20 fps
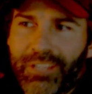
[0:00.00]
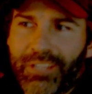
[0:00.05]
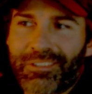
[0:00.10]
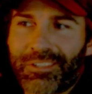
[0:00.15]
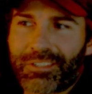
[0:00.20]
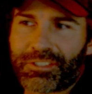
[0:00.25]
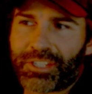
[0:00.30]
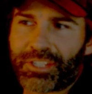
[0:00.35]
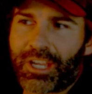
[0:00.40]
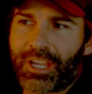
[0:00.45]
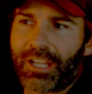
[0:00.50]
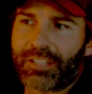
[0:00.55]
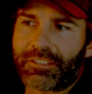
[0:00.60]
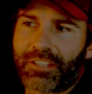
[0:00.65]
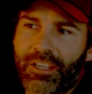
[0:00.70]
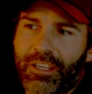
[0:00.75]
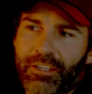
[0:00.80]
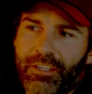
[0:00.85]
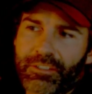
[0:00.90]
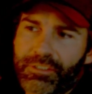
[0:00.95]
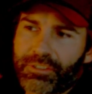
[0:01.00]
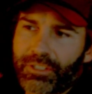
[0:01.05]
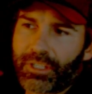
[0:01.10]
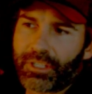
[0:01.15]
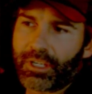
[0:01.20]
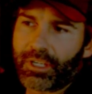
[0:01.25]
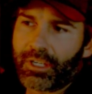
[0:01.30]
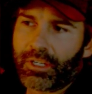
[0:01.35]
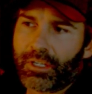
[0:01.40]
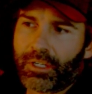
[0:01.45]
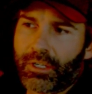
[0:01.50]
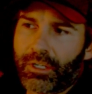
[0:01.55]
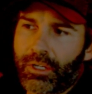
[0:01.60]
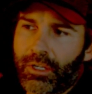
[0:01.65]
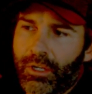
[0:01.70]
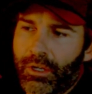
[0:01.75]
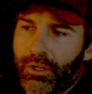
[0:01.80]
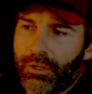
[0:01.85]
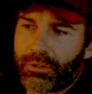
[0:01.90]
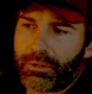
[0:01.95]
this context.
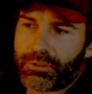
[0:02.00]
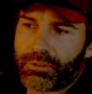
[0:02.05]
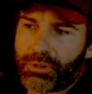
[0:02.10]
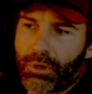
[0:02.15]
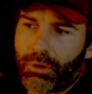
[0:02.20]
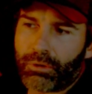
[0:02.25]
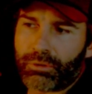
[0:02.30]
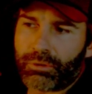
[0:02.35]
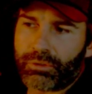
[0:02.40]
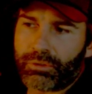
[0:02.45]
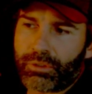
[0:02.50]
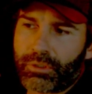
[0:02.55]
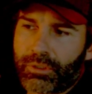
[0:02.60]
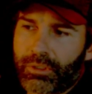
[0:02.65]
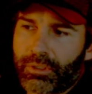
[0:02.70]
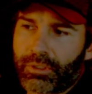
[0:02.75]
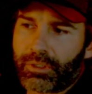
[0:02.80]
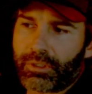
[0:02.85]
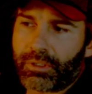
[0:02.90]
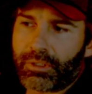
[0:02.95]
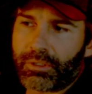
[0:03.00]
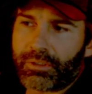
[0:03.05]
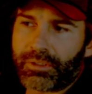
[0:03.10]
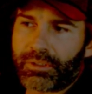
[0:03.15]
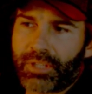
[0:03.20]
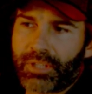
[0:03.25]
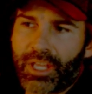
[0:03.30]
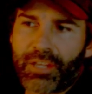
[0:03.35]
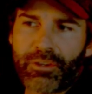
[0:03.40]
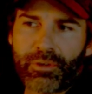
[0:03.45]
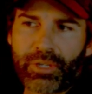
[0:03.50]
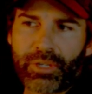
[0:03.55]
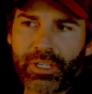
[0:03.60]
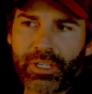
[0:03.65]
So then